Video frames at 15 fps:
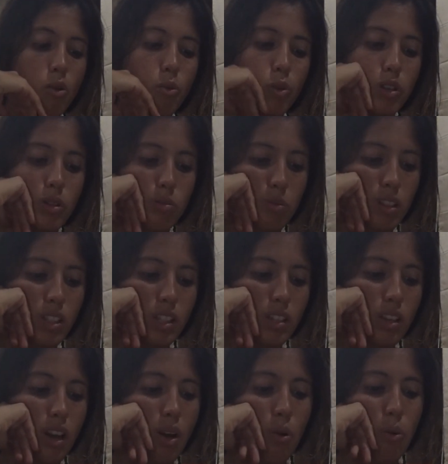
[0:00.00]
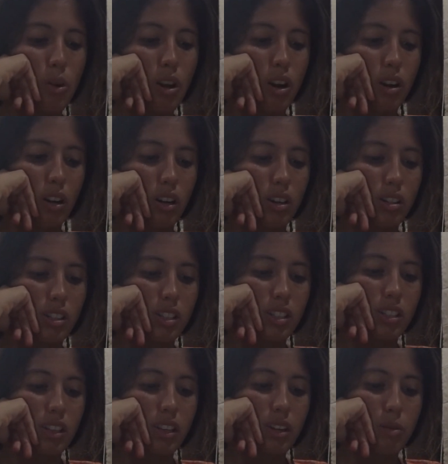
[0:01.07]
which means we are
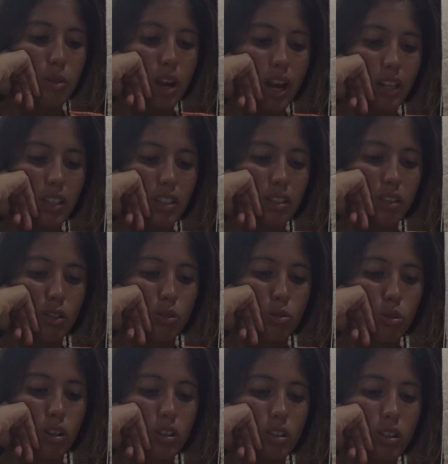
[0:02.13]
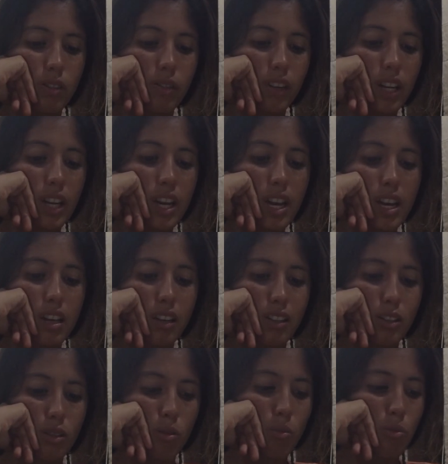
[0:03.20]
constantly reacting destructively
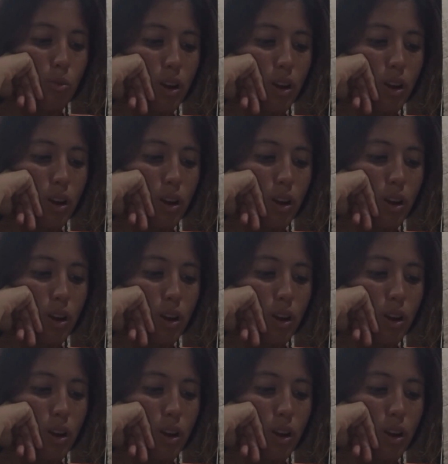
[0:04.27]
in some